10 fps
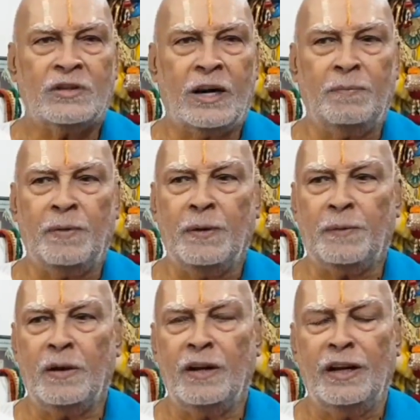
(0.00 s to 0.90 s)
And
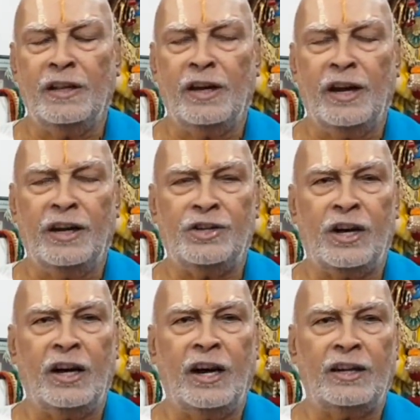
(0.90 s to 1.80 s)
people in the
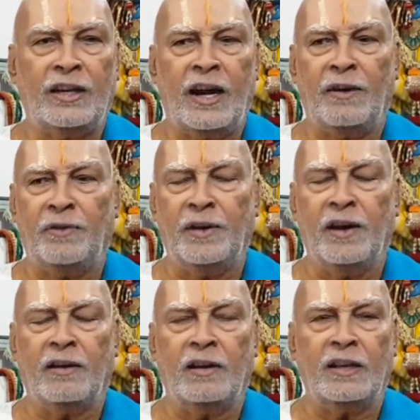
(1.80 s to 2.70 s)
ancient days had a
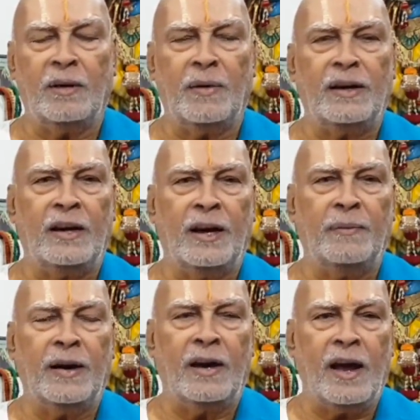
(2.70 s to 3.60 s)
fear that he
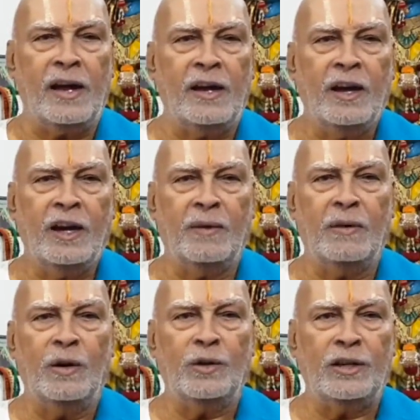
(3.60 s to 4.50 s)
may die, he may
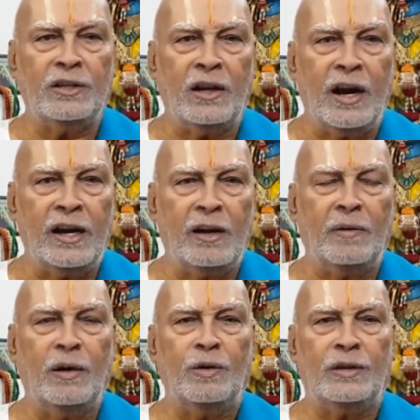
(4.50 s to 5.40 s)
lose his light, he
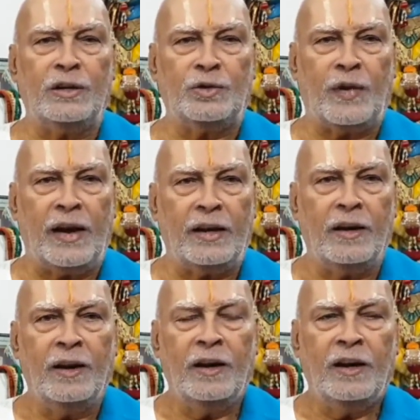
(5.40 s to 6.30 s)
may lose his fire,
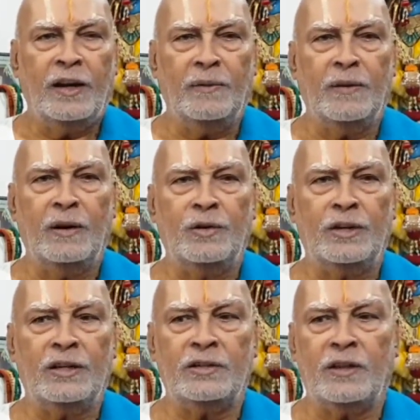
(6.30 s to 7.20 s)
he may lose
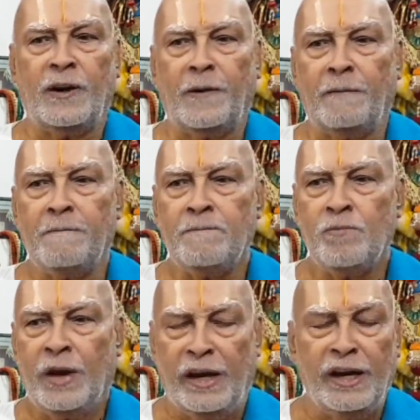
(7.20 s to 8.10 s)
his
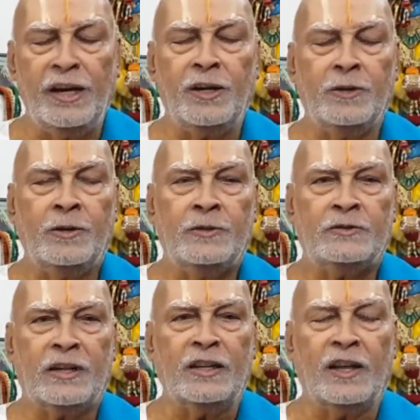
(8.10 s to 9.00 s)
heat,
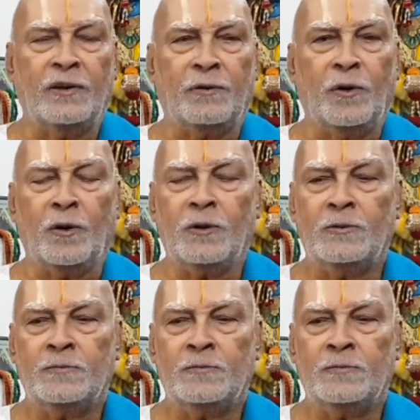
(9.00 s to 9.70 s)
and therefore